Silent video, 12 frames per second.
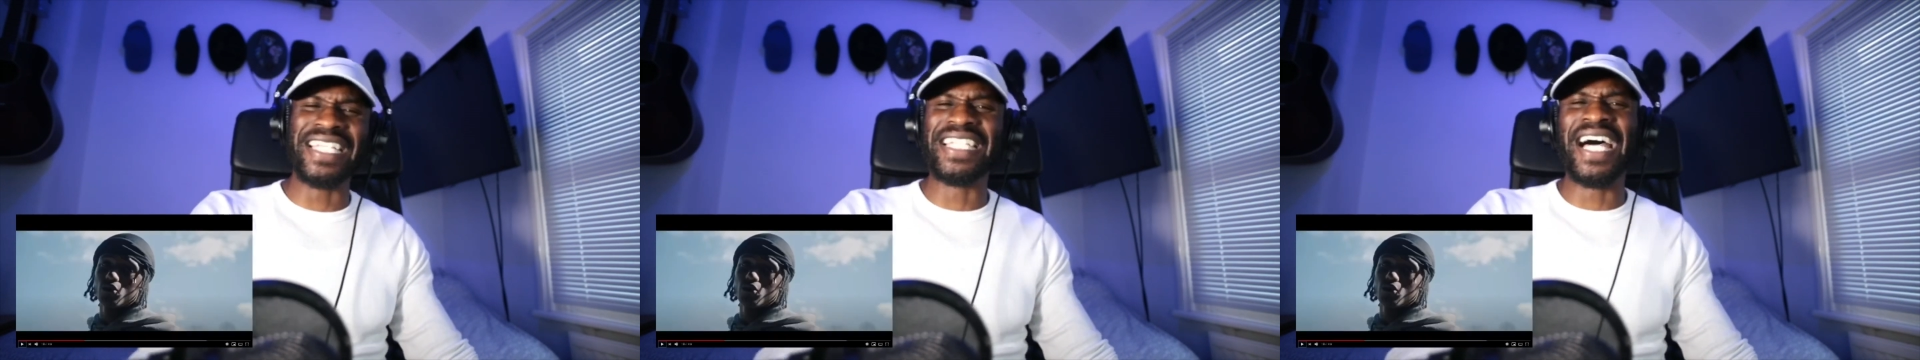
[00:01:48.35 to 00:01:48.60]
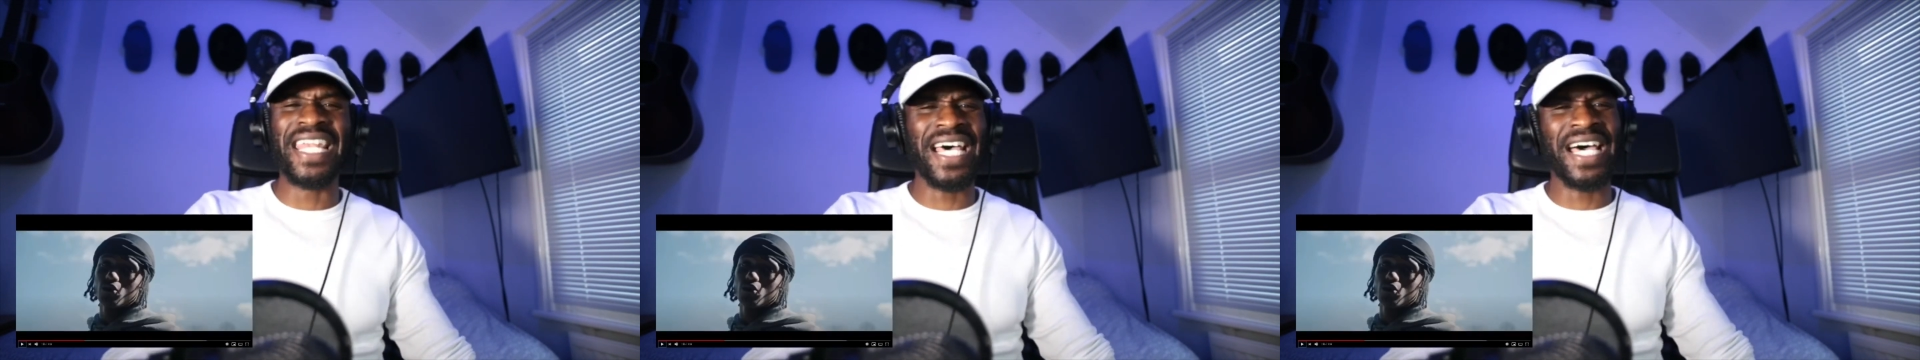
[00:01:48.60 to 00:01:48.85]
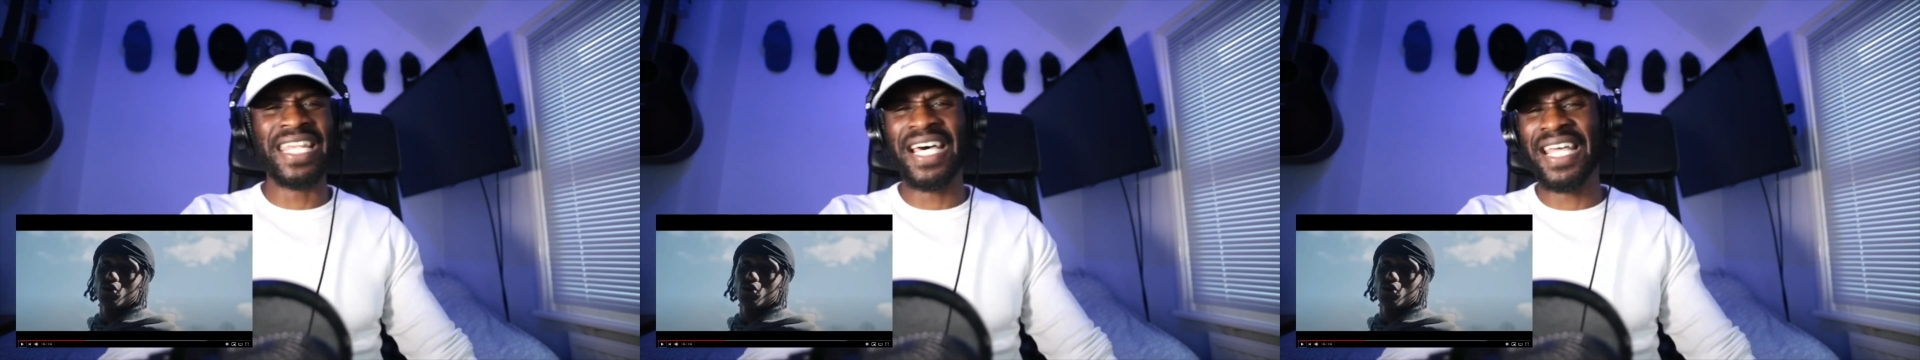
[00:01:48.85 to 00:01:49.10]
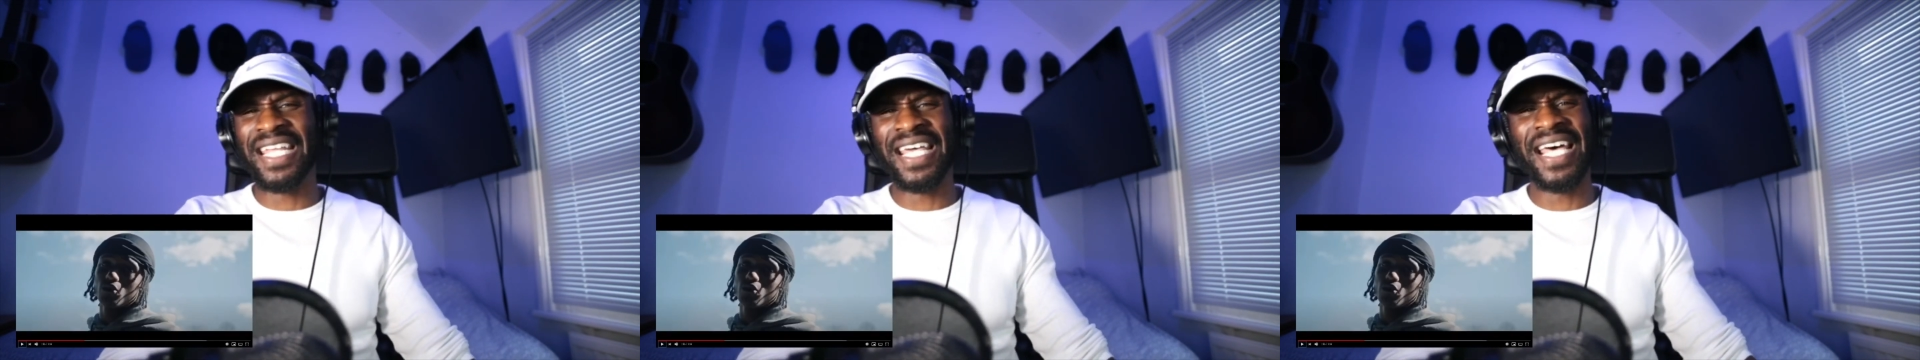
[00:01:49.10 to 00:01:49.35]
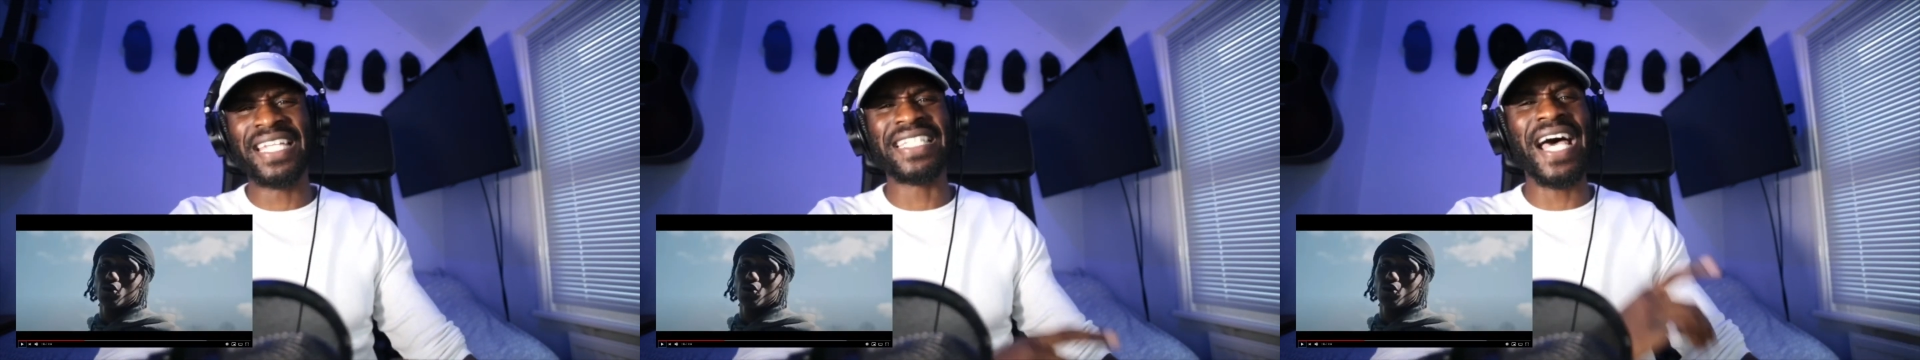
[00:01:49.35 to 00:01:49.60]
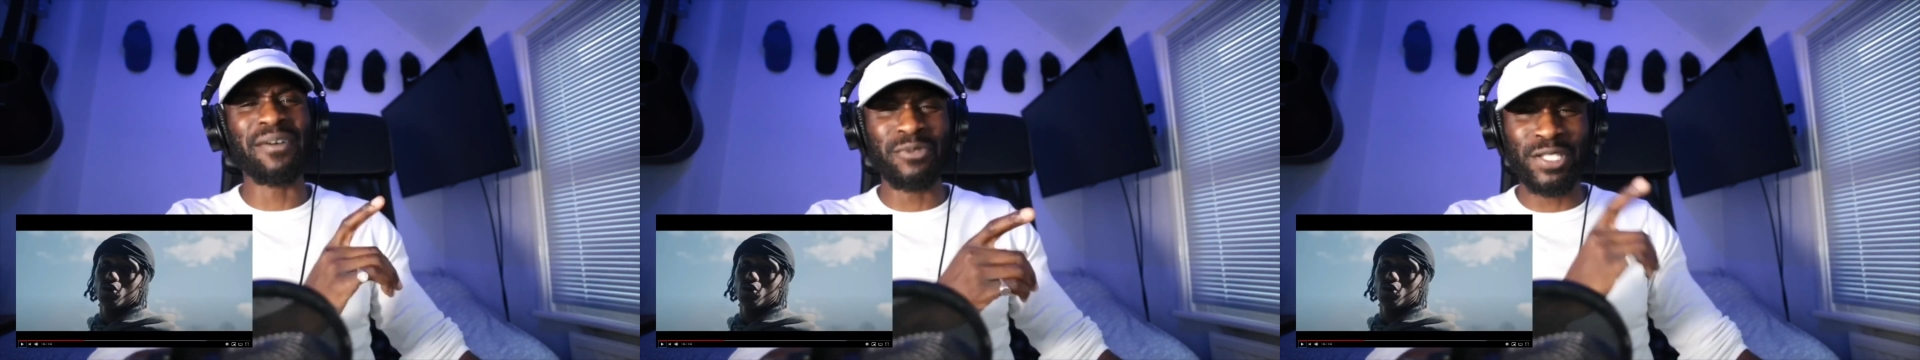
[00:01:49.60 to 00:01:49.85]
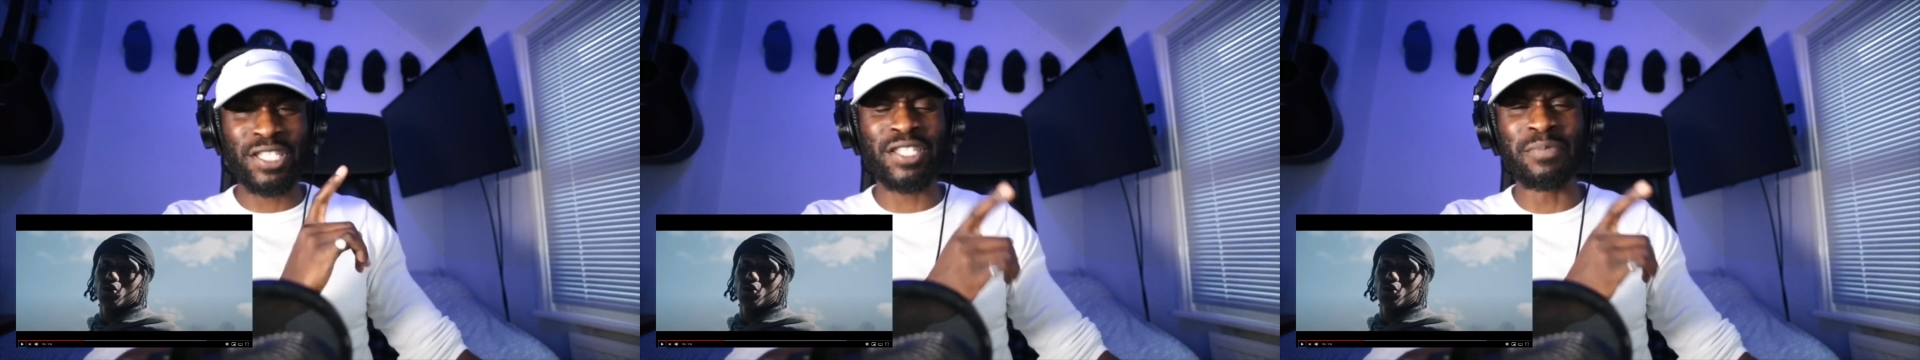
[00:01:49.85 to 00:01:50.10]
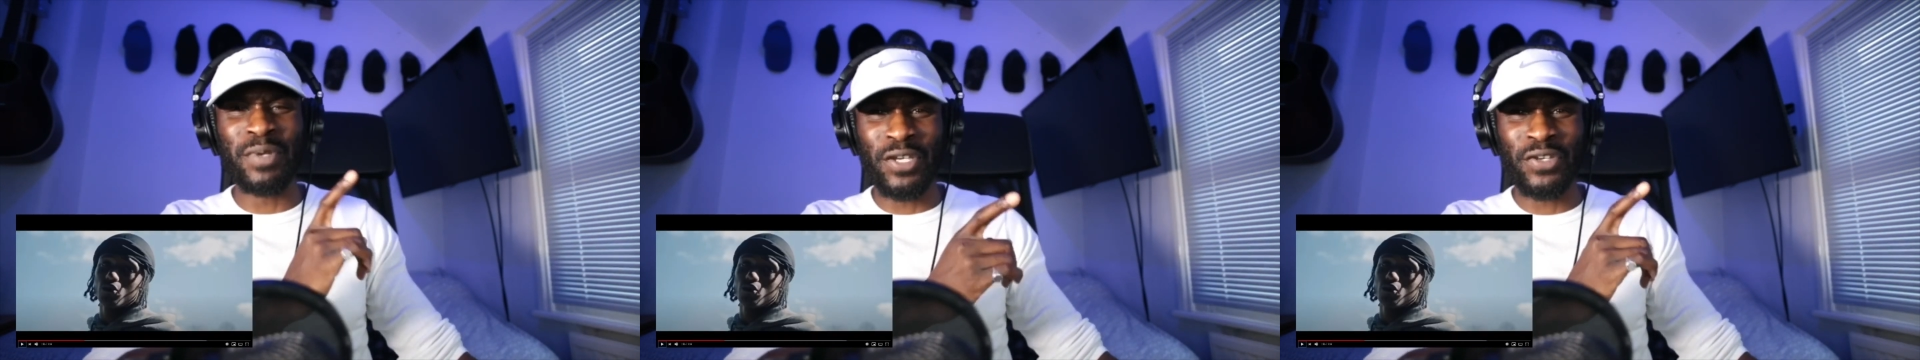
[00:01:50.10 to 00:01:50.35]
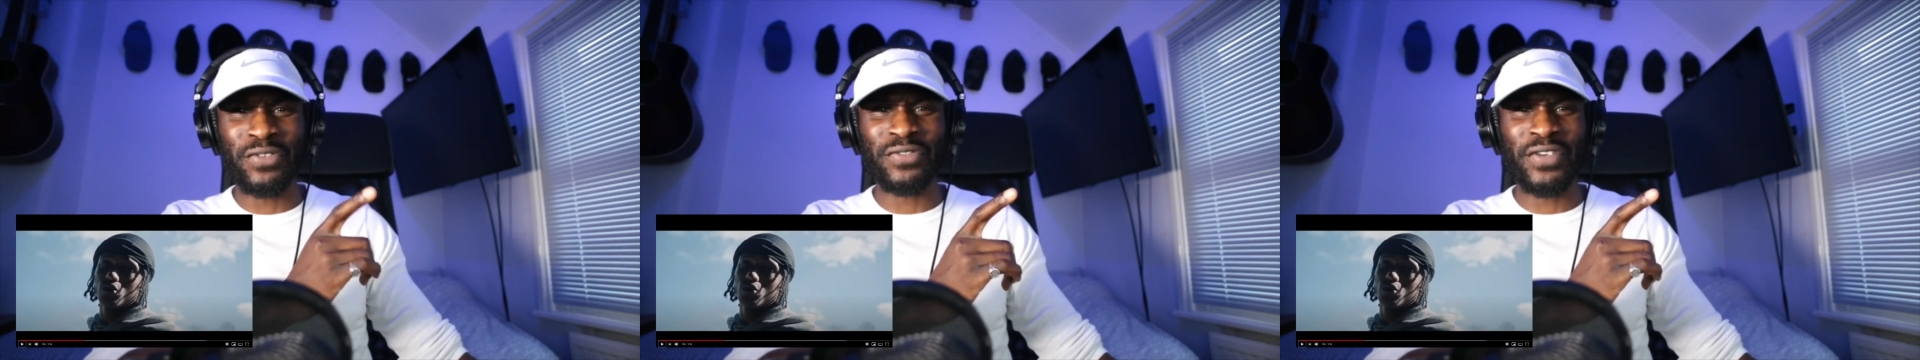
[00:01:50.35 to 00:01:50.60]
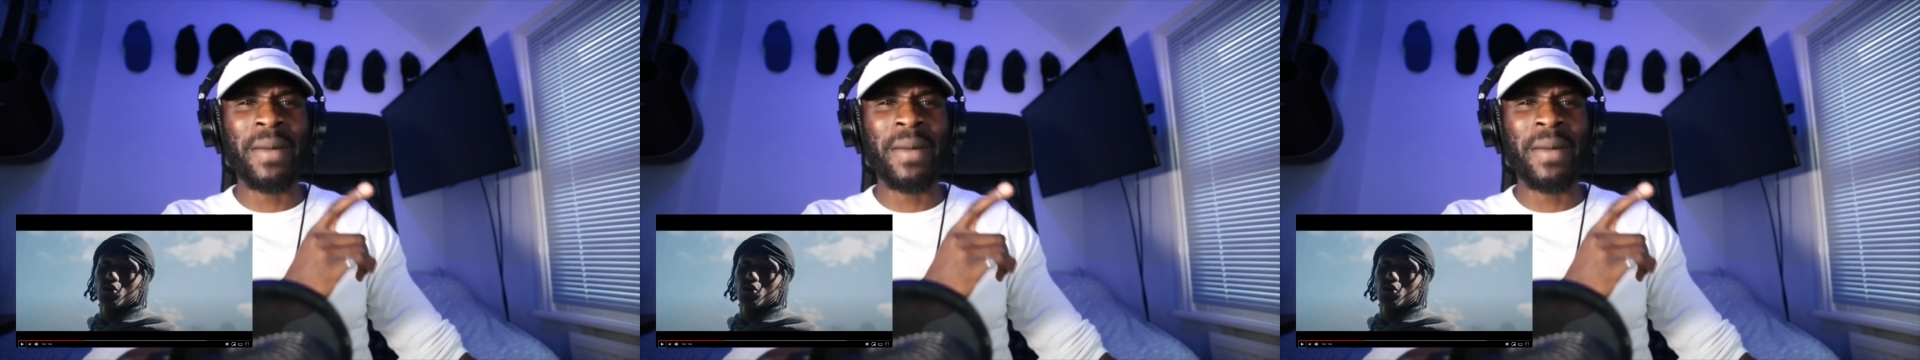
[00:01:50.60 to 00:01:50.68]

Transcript: nah, nah, nah, nah, nah. That was smooth.